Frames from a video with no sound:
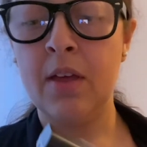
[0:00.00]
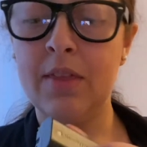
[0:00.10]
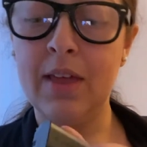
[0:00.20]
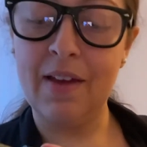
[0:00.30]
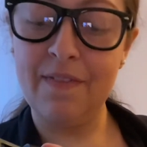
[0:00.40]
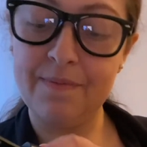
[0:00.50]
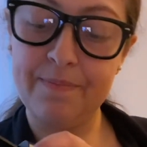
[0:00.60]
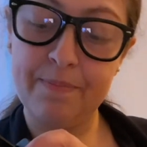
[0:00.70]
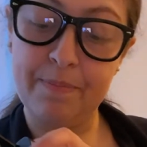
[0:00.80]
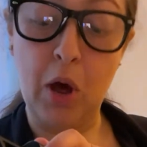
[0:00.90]
that I
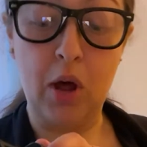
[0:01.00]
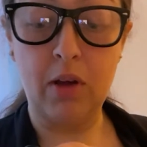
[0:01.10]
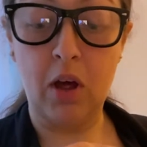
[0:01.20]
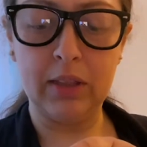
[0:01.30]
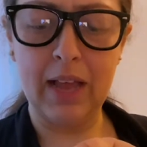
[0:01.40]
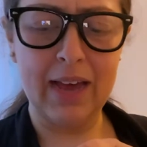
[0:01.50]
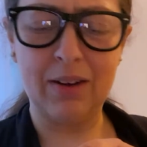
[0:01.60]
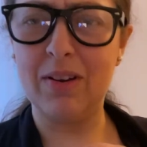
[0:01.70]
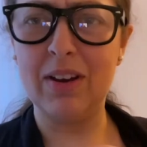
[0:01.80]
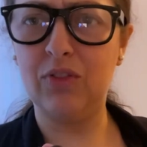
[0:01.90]
bought
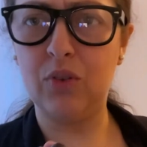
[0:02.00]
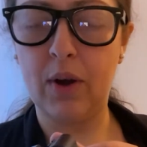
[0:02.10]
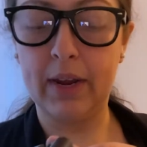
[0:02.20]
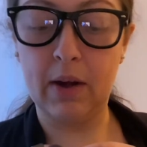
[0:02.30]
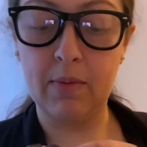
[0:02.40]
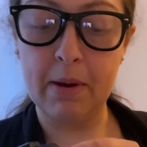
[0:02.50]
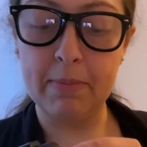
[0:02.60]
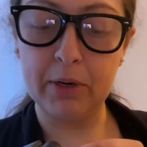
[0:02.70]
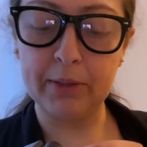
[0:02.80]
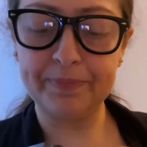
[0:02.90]
online or in a store, I can't
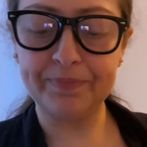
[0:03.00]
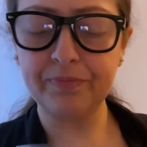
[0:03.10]
remember.